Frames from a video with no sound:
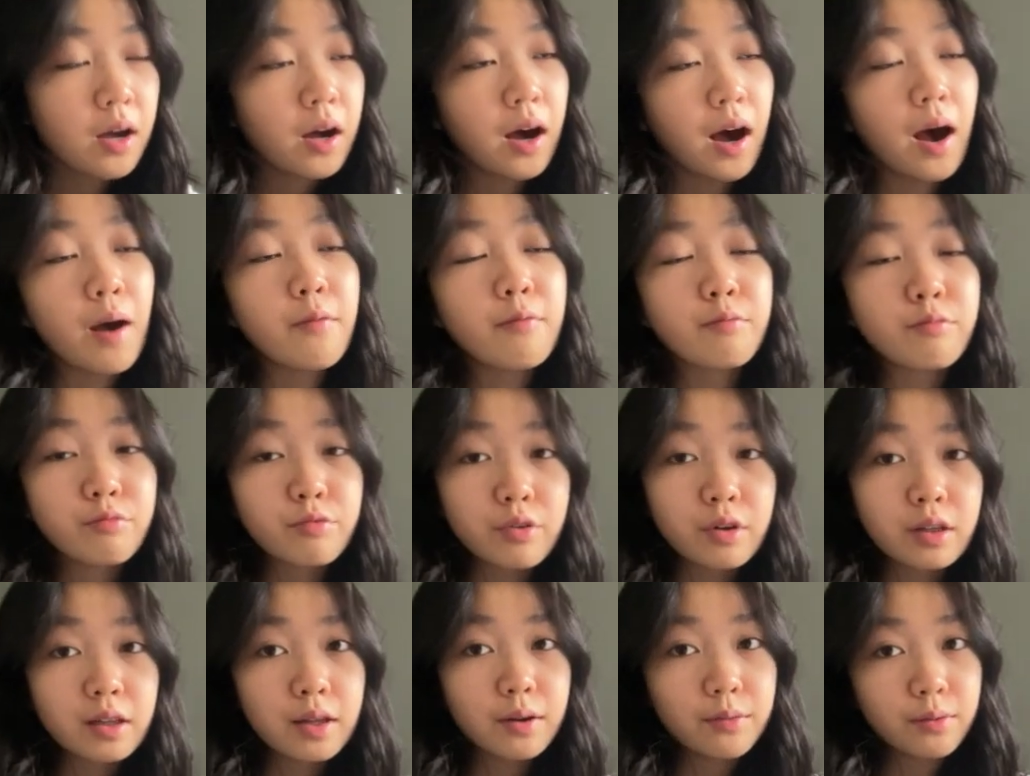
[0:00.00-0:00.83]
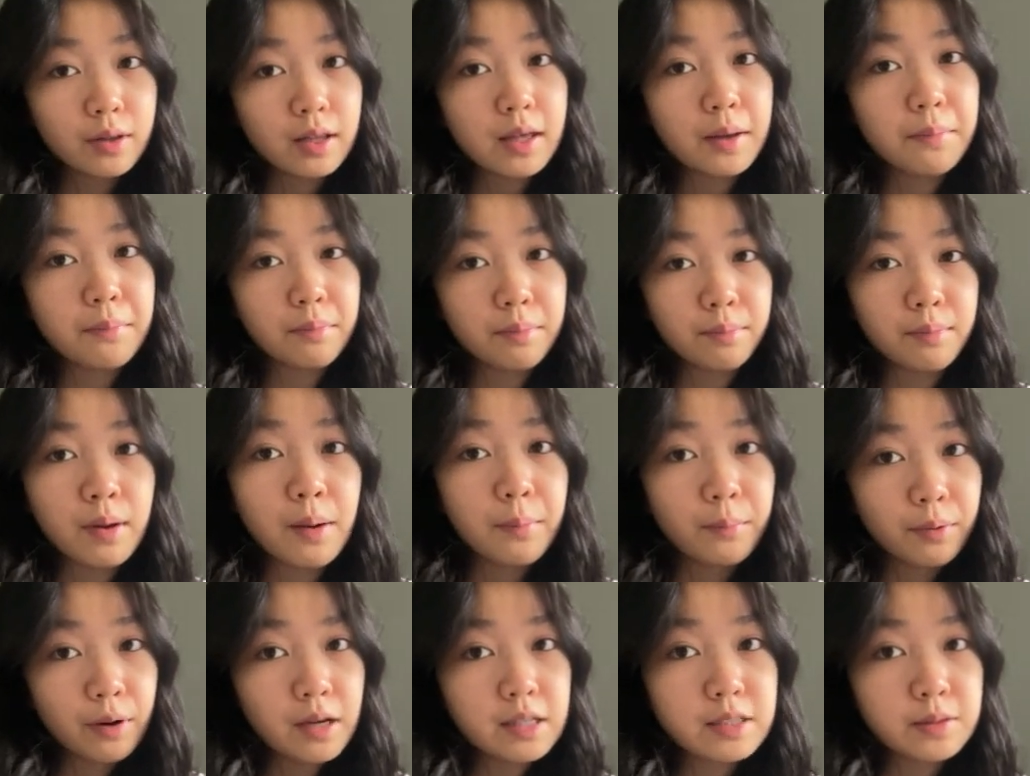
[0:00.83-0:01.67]
I'm really
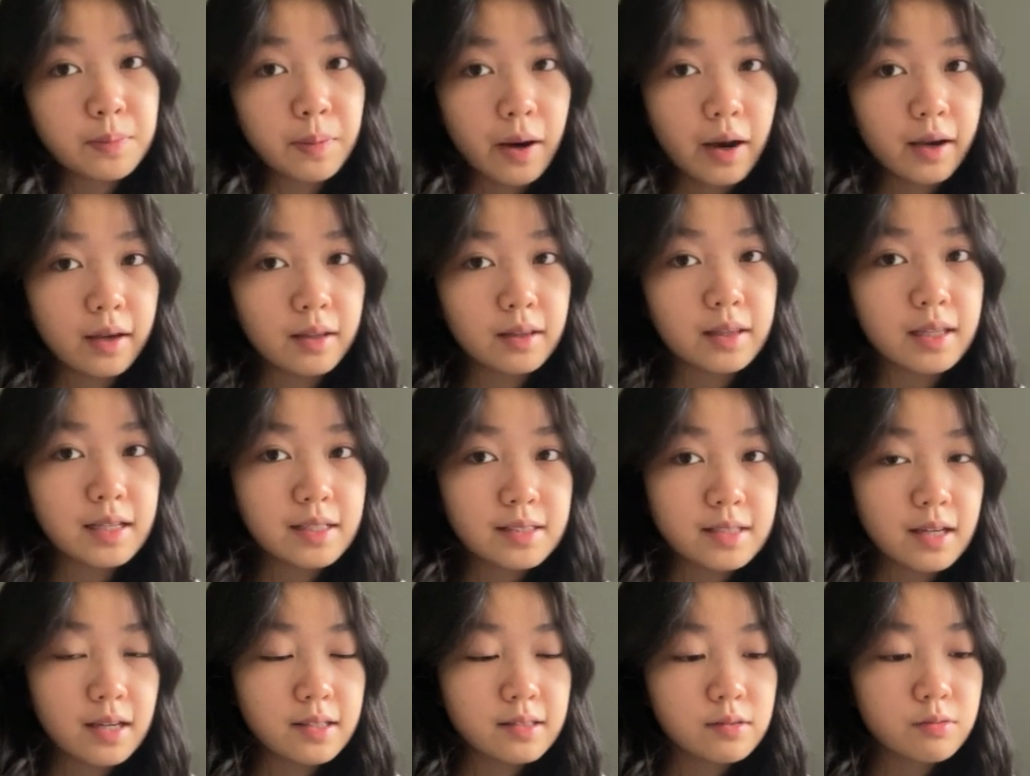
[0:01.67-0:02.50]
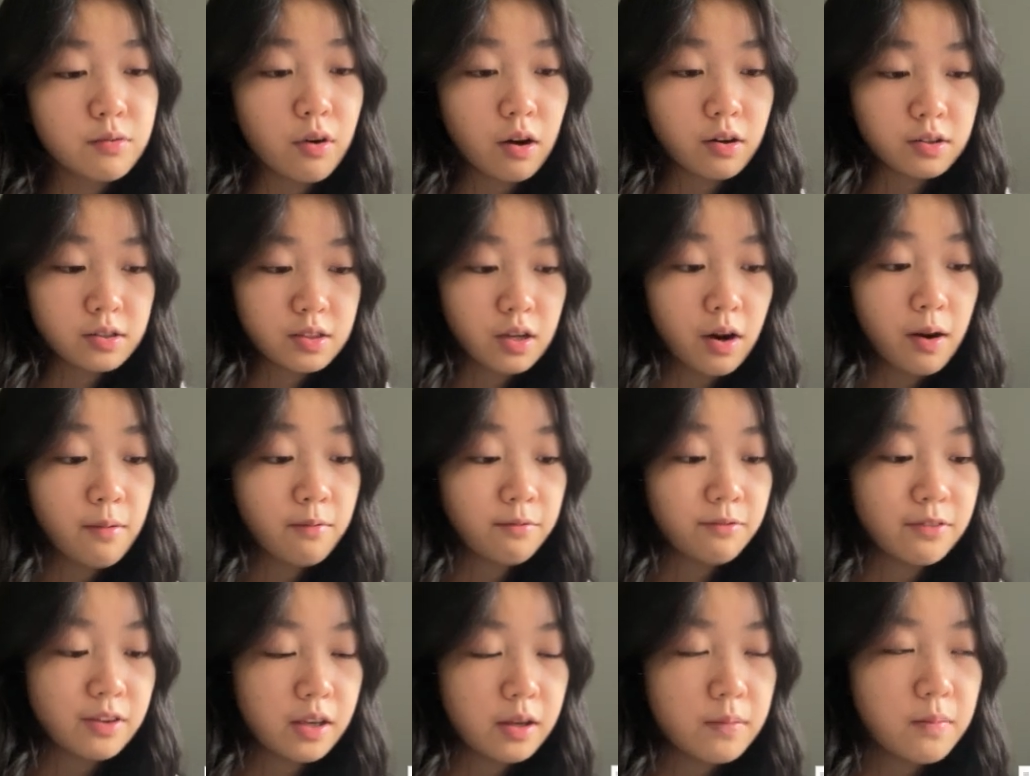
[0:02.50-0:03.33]
impressed by Lisa's Rockstar
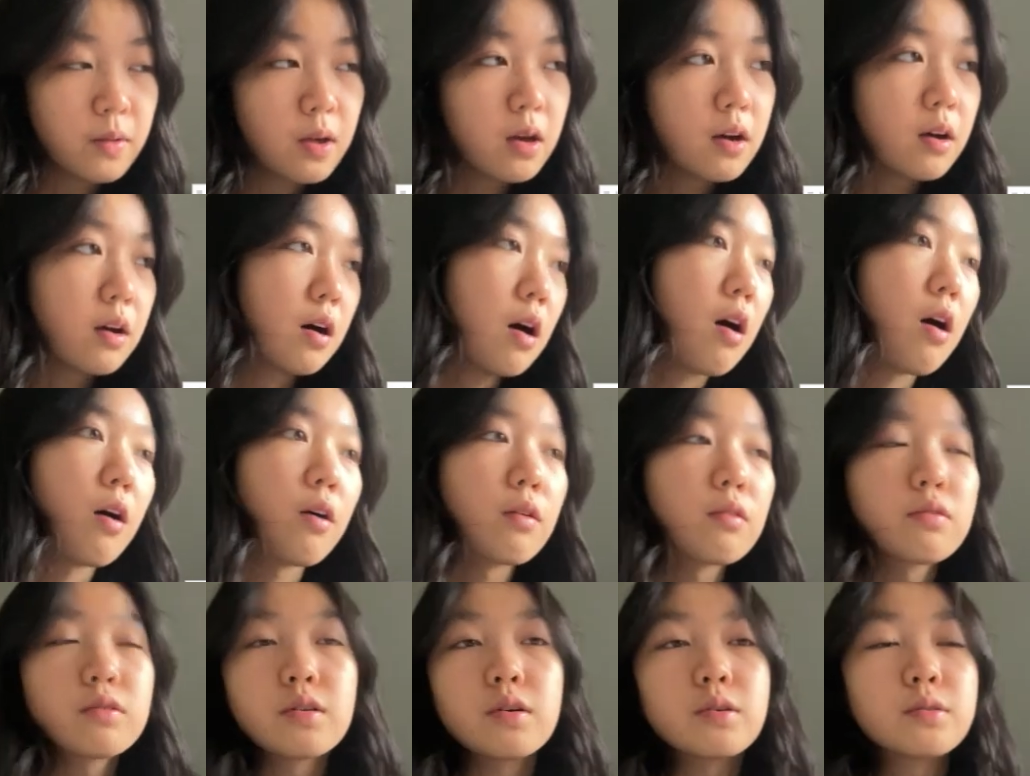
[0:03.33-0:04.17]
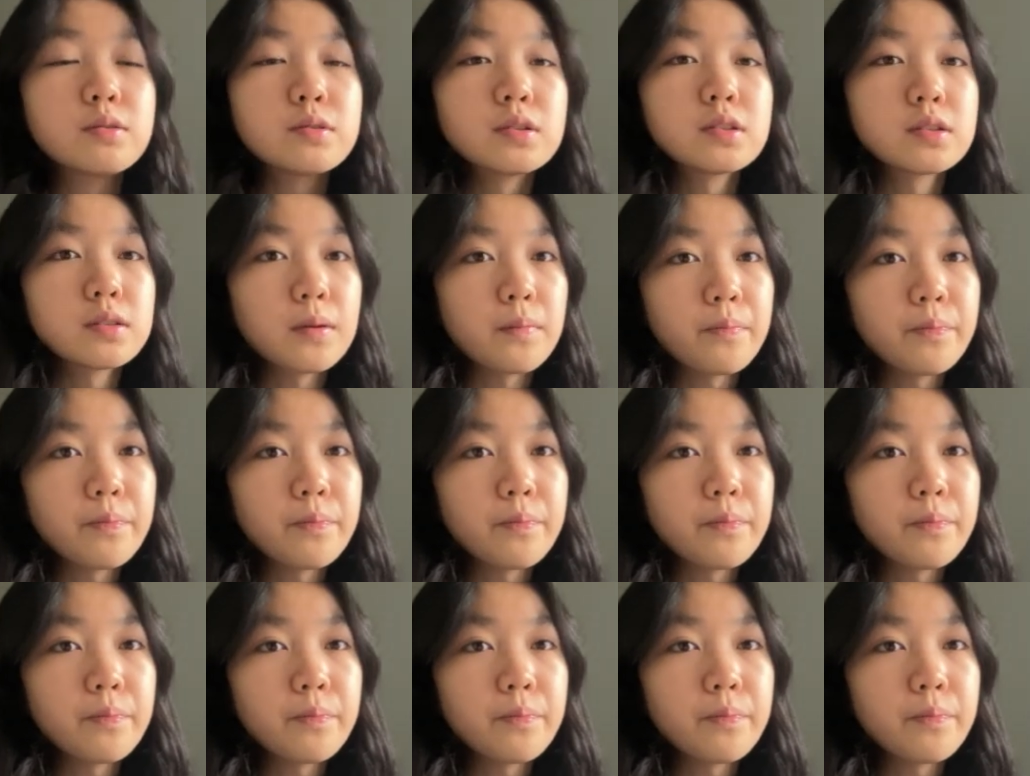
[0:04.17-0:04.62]
MV. All those